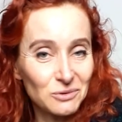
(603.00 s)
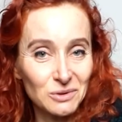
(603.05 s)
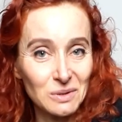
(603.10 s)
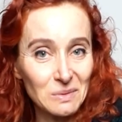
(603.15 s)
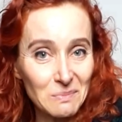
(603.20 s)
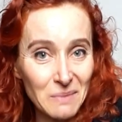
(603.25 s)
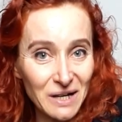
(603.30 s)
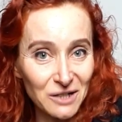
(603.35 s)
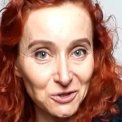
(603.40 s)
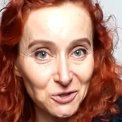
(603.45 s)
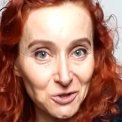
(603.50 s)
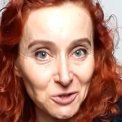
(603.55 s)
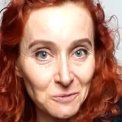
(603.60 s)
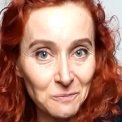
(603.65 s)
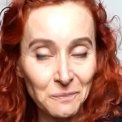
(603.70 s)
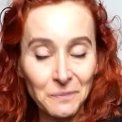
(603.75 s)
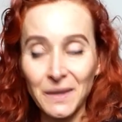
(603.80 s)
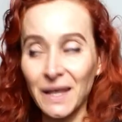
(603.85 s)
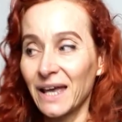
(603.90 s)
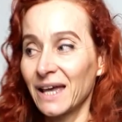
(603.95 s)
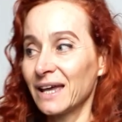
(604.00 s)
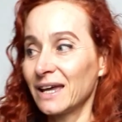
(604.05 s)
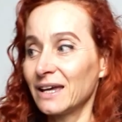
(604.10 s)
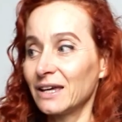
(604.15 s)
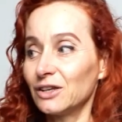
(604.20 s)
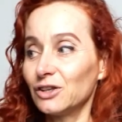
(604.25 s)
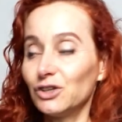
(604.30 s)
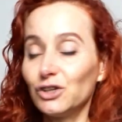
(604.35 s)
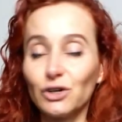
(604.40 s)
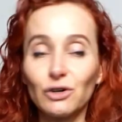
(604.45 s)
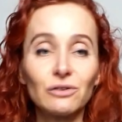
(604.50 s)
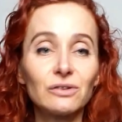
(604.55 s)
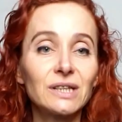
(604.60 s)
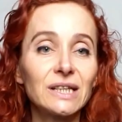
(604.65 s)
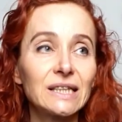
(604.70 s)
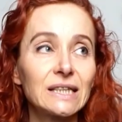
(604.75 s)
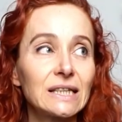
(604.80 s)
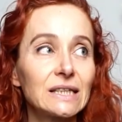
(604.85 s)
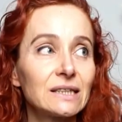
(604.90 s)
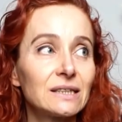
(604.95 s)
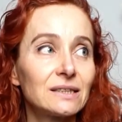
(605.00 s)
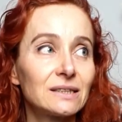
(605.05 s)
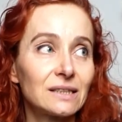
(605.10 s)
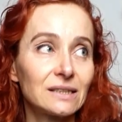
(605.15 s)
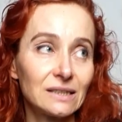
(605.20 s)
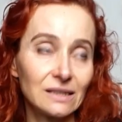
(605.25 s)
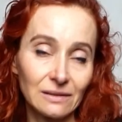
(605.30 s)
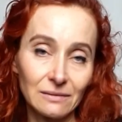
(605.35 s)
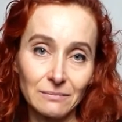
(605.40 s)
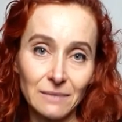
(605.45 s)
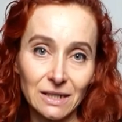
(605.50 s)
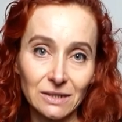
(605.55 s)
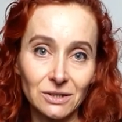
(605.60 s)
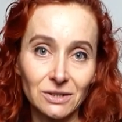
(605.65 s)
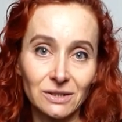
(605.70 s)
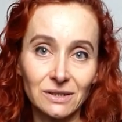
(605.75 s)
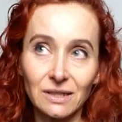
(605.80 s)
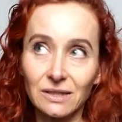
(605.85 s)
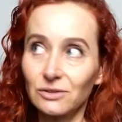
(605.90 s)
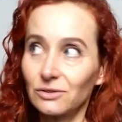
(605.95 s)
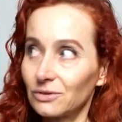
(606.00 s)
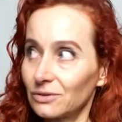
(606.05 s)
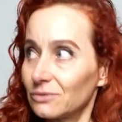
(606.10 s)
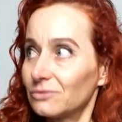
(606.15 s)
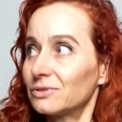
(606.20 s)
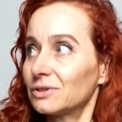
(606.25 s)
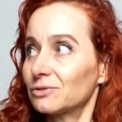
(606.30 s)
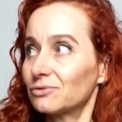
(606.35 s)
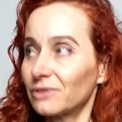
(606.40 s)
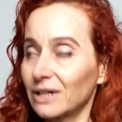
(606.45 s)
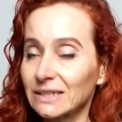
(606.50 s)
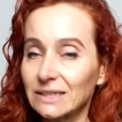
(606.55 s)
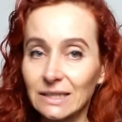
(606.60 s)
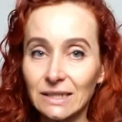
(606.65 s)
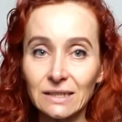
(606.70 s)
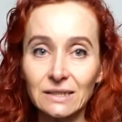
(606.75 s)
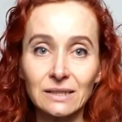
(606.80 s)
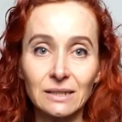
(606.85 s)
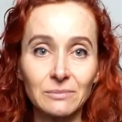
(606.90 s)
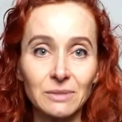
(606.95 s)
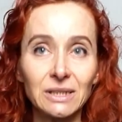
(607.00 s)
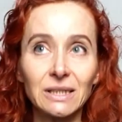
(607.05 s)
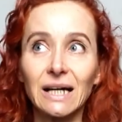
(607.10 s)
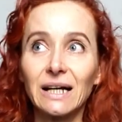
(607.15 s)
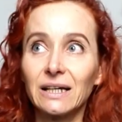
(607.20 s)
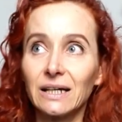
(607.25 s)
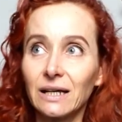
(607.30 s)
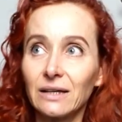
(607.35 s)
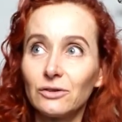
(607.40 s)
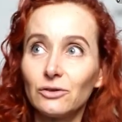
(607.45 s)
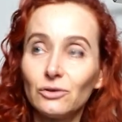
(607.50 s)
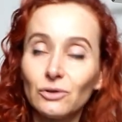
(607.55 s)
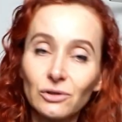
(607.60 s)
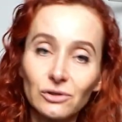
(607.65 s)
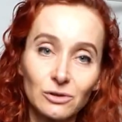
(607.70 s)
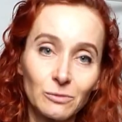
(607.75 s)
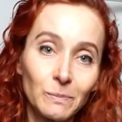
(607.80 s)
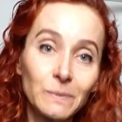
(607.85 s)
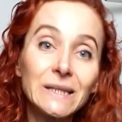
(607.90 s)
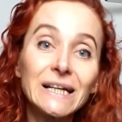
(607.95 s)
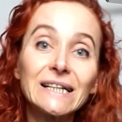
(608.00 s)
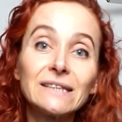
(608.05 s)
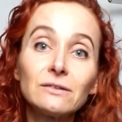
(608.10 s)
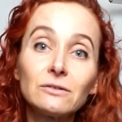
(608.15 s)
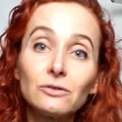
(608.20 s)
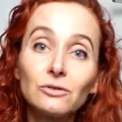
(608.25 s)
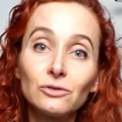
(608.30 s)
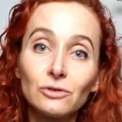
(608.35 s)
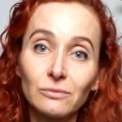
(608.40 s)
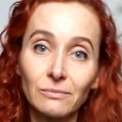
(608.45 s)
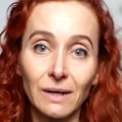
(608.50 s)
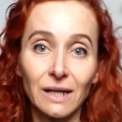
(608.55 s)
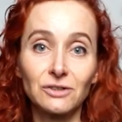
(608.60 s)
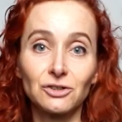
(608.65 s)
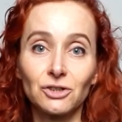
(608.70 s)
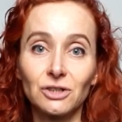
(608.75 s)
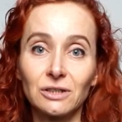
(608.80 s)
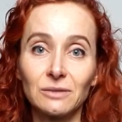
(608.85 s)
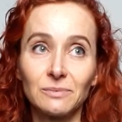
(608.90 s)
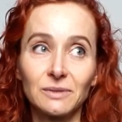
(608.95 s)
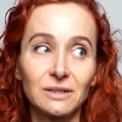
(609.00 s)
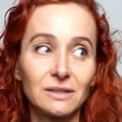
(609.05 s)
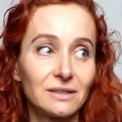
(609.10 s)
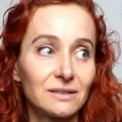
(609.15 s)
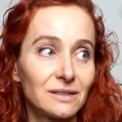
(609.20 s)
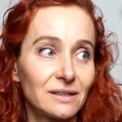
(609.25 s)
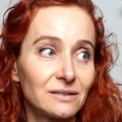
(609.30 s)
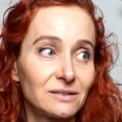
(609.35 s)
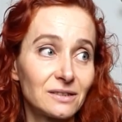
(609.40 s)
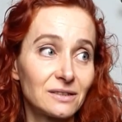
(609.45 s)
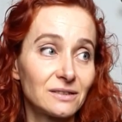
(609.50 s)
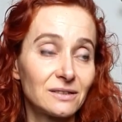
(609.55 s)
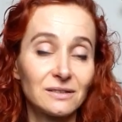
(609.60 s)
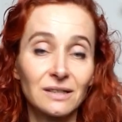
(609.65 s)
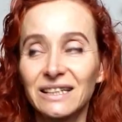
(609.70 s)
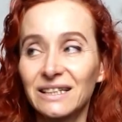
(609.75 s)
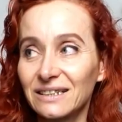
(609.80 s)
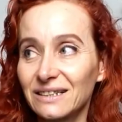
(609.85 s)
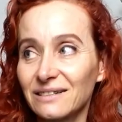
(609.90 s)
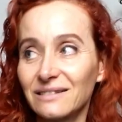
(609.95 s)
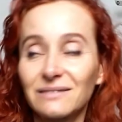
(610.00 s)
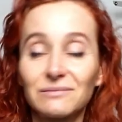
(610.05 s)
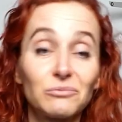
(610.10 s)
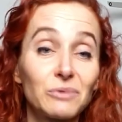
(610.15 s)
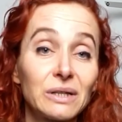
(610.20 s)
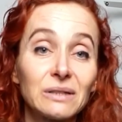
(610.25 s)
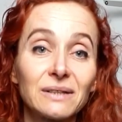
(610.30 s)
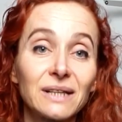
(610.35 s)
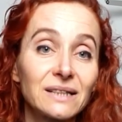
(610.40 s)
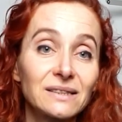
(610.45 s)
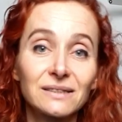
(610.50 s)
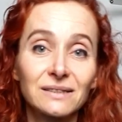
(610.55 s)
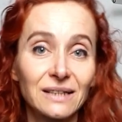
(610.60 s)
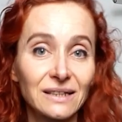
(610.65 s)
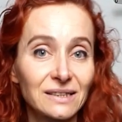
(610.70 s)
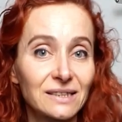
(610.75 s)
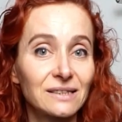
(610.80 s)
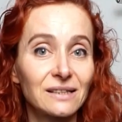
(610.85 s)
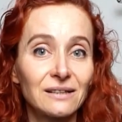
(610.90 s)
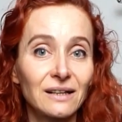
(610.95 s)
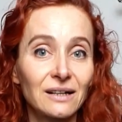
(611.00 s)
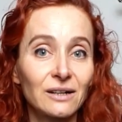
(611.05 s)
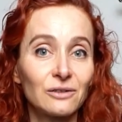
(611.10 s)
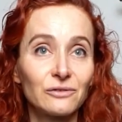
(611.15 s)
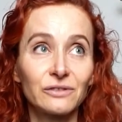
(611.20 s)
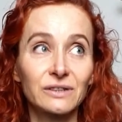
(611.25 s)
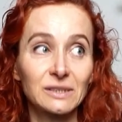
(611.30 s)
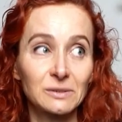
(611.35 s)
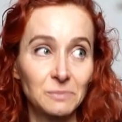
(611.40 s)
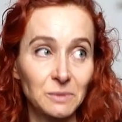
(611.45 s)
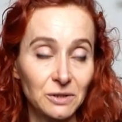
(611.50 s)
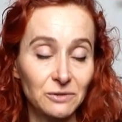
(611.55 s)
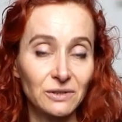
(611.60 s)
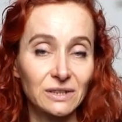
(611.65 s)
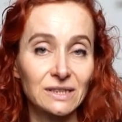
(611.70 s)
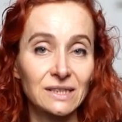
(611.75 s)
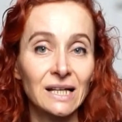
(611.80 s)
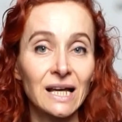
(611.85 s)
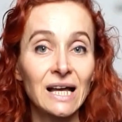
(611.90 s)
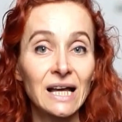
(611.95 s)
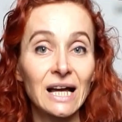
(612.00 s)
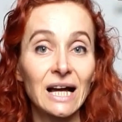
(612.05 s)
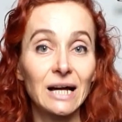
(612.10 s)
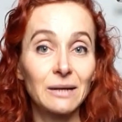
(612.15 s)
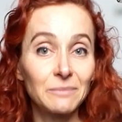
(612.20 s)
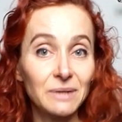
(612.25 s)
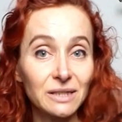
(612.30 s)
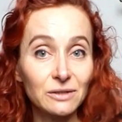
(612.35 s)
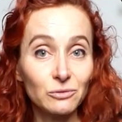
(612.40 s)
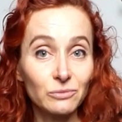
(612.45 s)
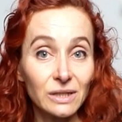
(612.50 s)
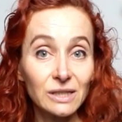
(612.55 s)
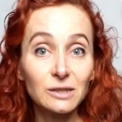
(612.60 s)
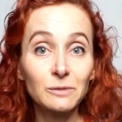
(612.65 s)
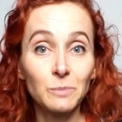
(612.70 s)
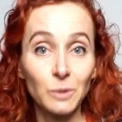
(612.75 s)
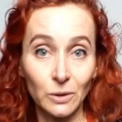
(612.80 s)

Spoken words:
wouldn't match. The only thing that I didn't match, and I do regret it, I mean, I had not planned to match it because I just, that's the lack of experience. I made weld